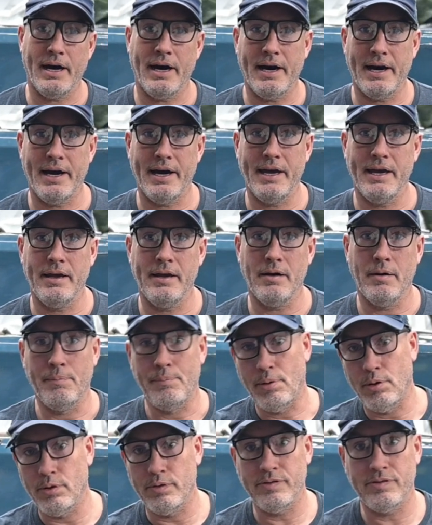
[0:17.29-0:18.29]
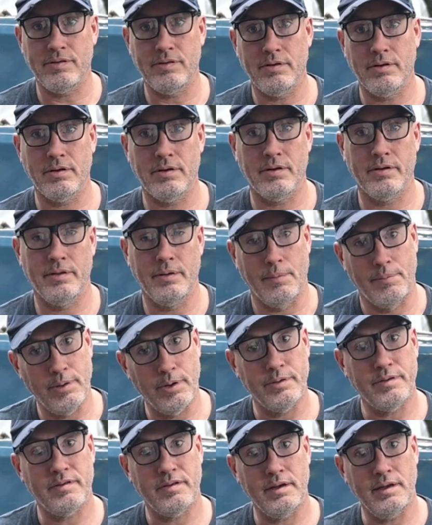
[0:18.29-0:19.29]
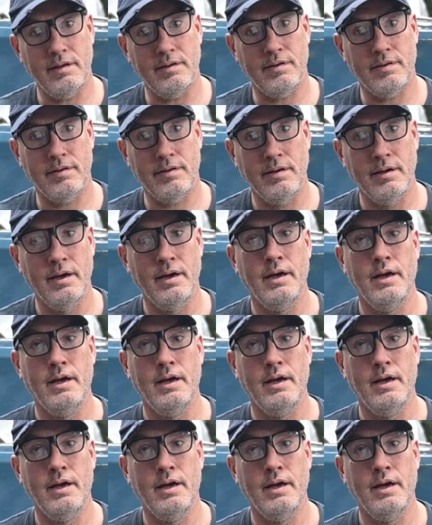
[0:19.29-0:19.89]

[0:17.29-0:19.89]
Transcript: I upholstered the boat seats